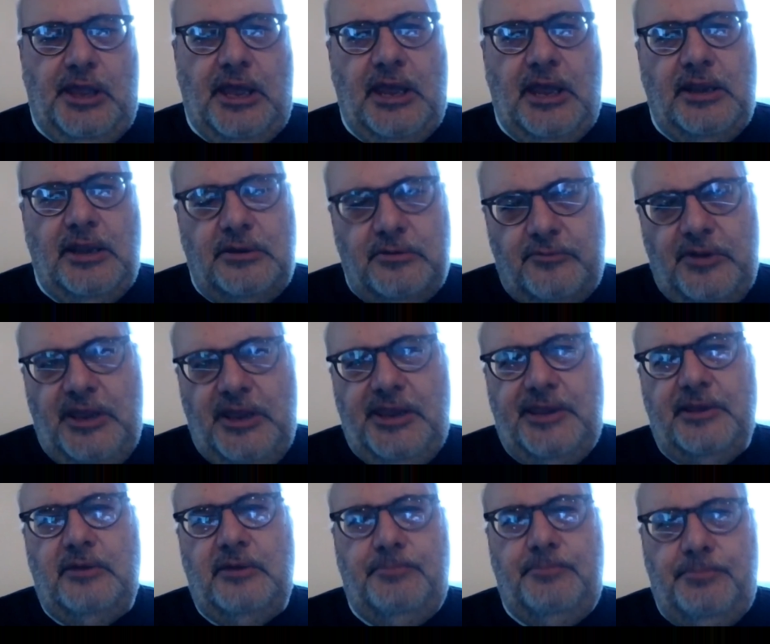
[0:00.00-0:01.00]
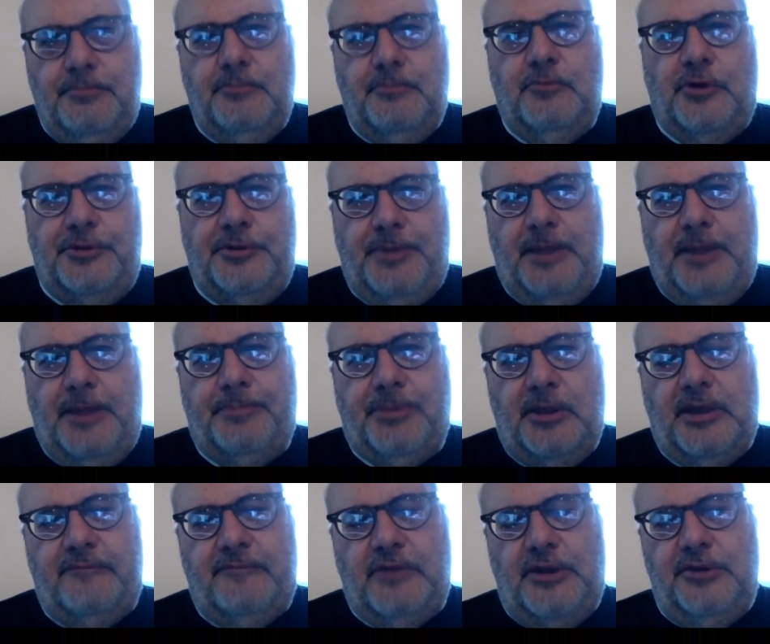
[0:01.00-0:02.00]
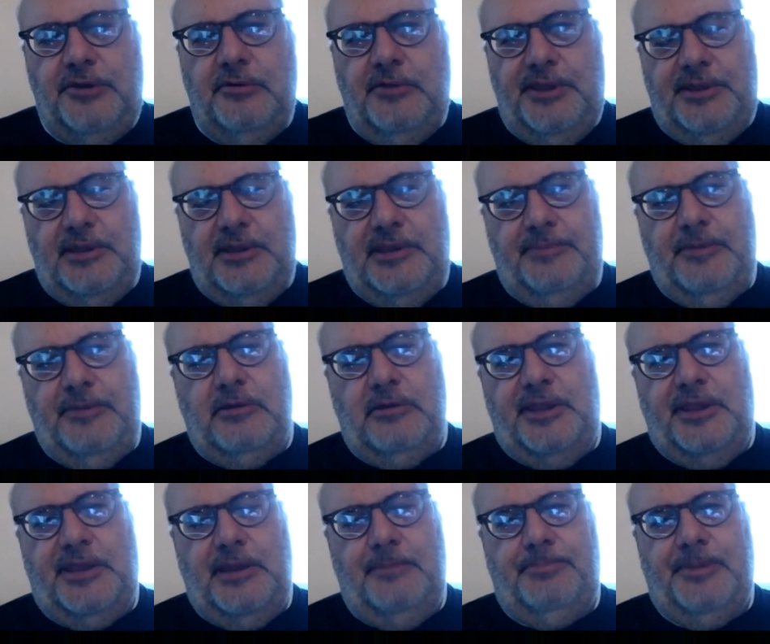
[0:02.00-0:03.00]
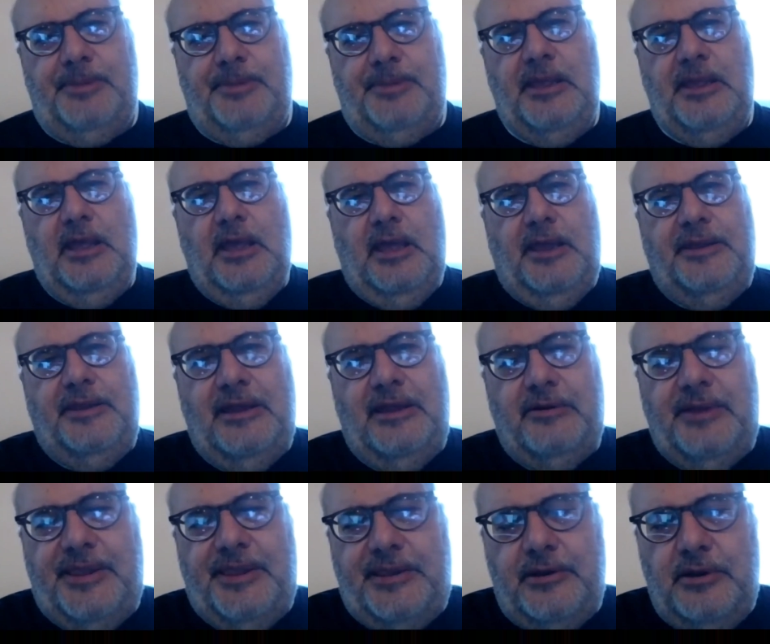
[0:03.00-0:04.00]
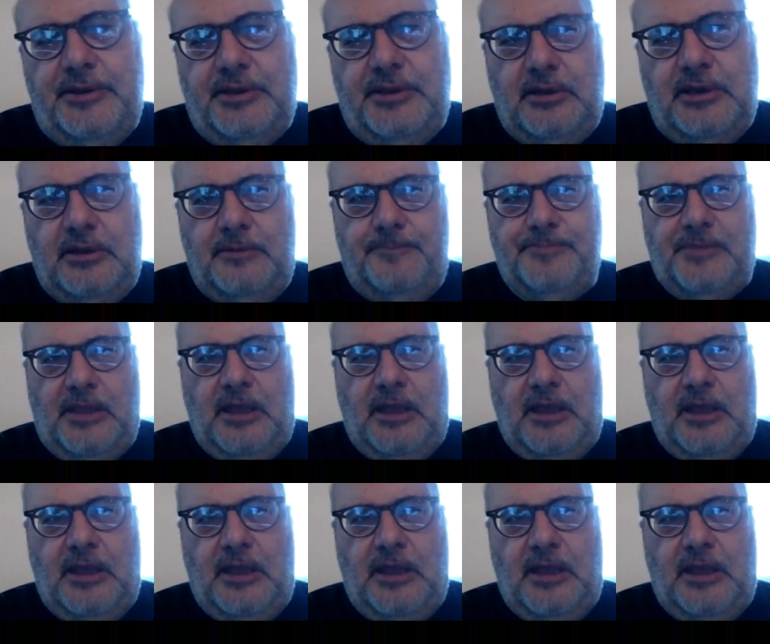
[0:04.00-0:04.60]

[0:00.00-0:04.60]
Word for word: And the reason what people have adduced is because simply there are certain,